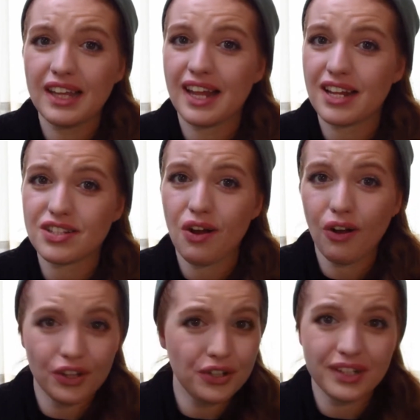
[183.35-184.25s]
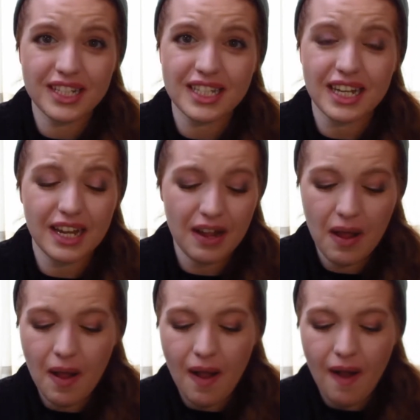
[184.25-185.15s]
That's all you could see.
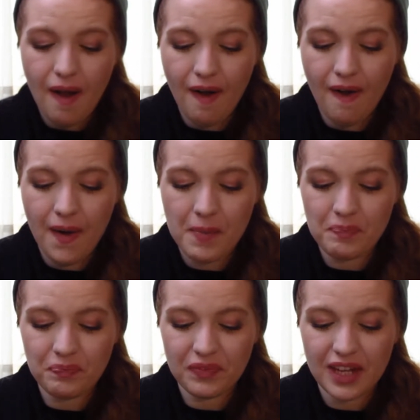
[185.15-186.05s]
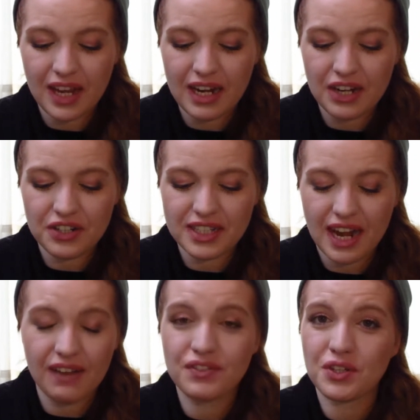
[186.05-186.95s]
And I
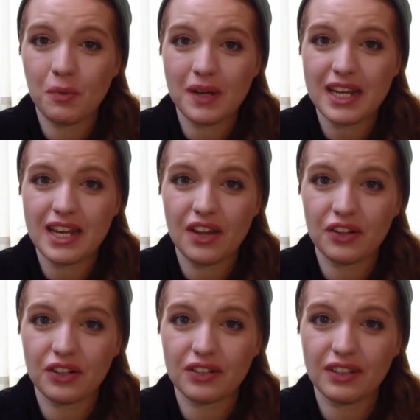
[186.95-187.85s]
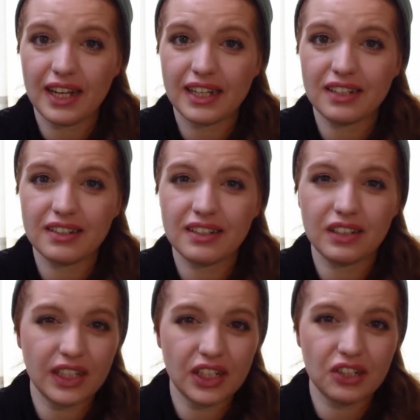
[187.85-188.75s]
have so many other like
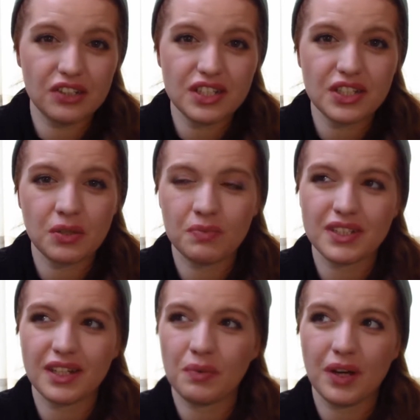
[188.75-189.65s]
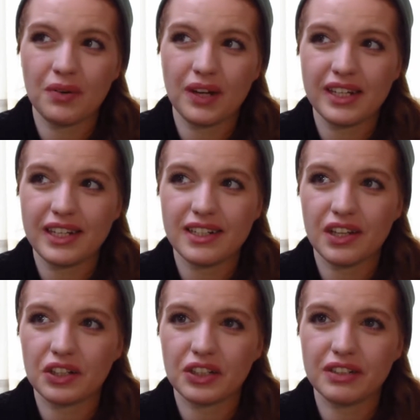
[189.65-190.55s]
glitters, so I'm just like, why do I need
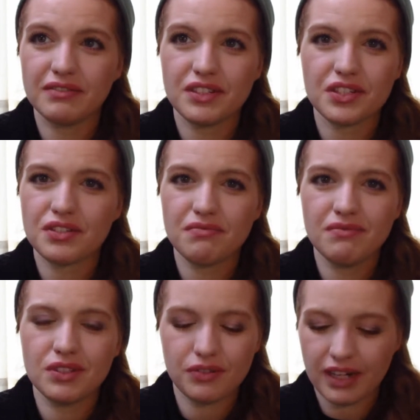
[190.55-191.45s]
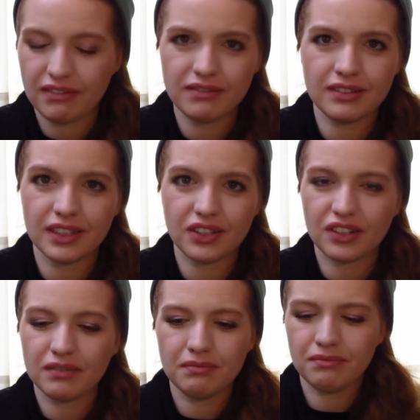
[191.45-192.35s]
another just straight
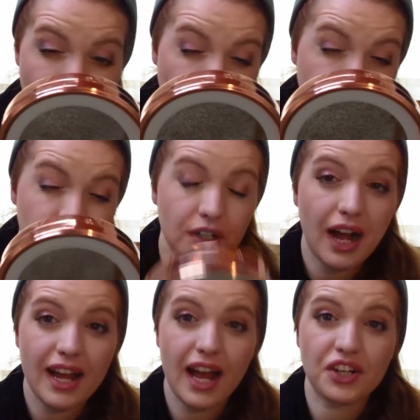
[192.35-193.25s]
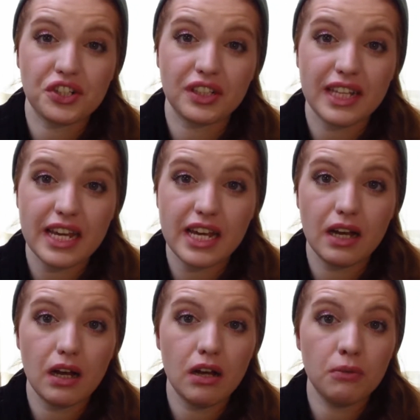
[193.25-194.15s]
glitter? After I actually
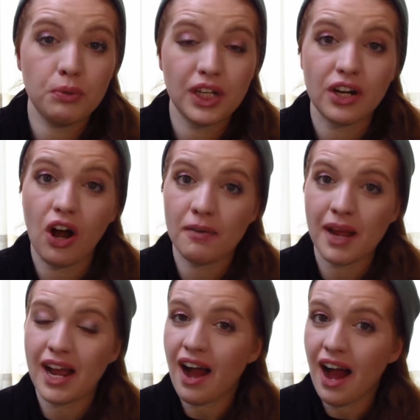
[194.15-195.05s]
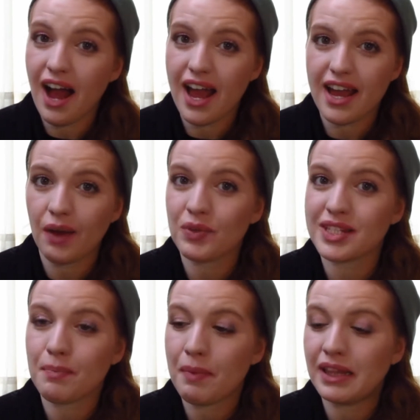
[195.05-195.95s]
put it on my eye, I
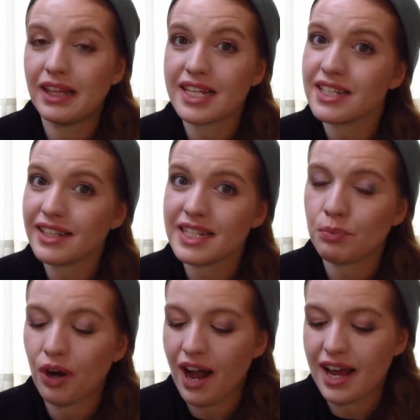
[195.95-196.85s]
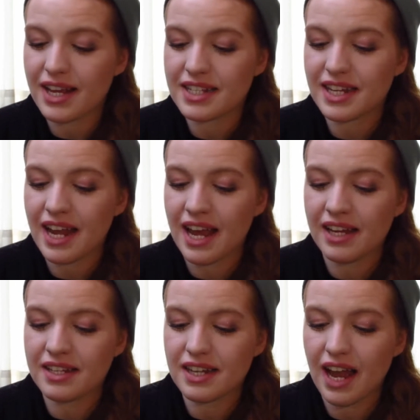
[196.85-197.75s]
was pleasantly surprised,
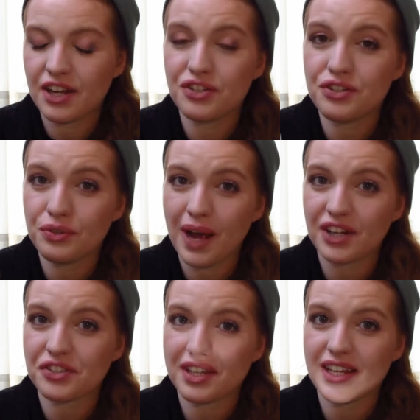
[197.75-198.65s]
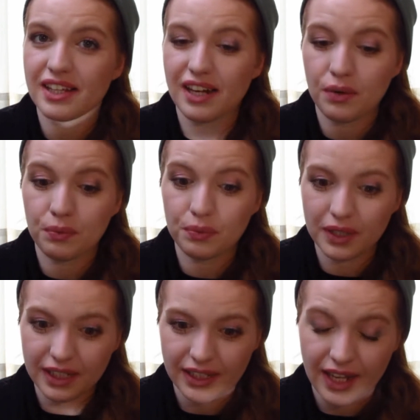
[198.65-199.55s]
and I do actually think that I
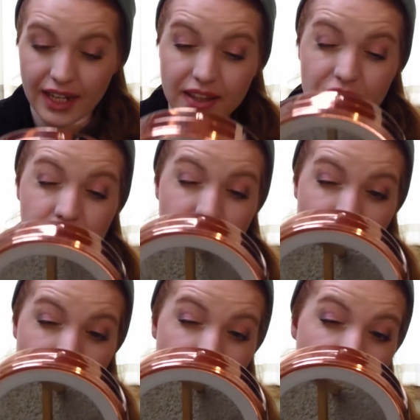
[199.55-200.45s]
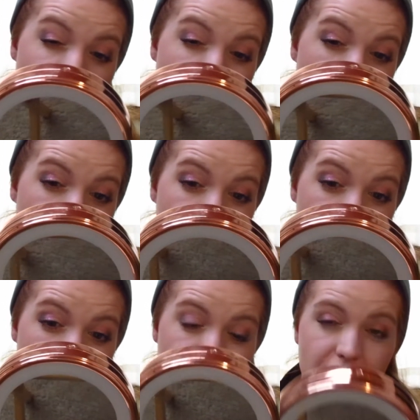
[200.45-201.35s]
really like this shade.
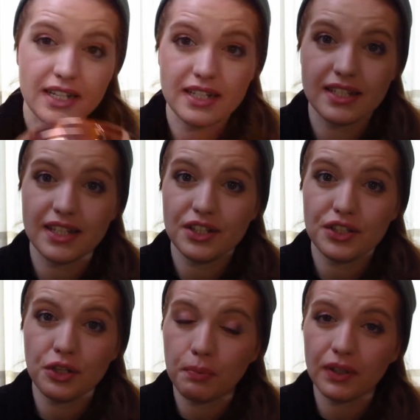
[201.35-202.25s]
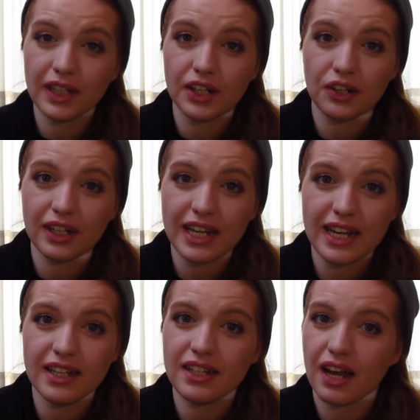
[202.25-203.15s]
It is super
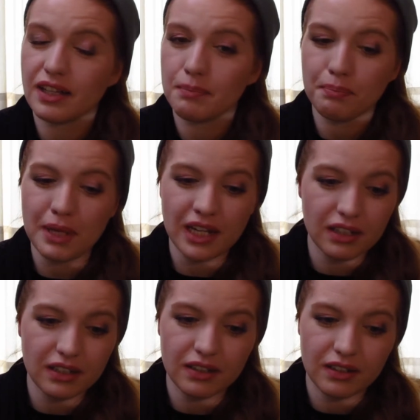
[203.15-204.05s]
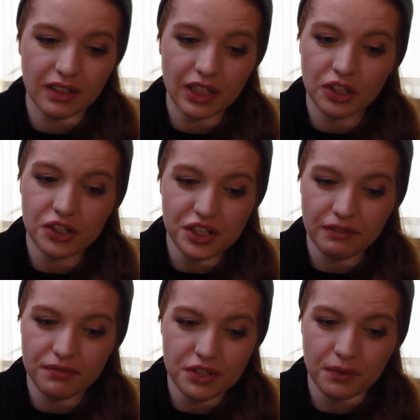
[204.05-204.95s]
glittery, got pink glitter
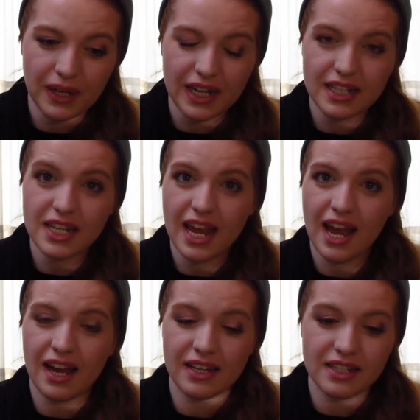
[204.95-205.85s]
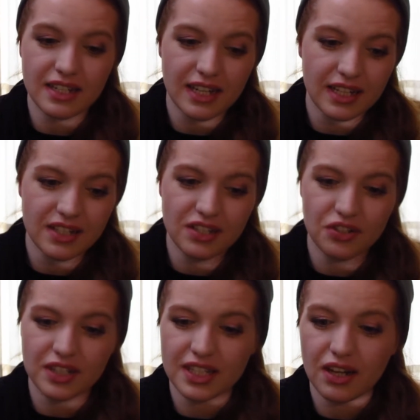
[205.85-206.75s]
shift to it, and it's
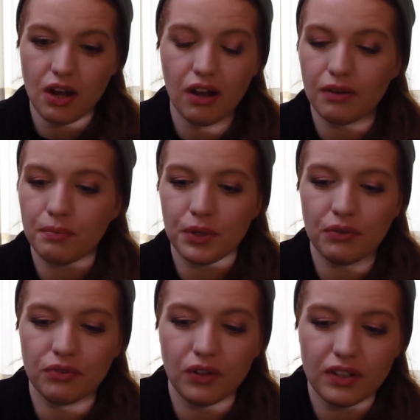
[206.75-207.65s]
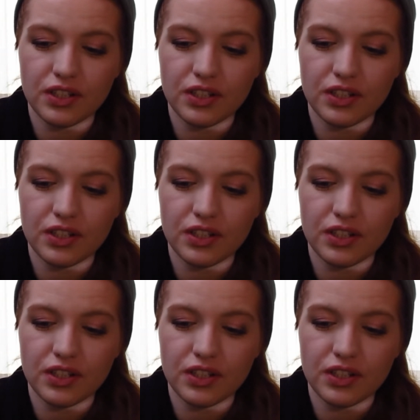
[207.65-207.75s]
just, oh, beautiful.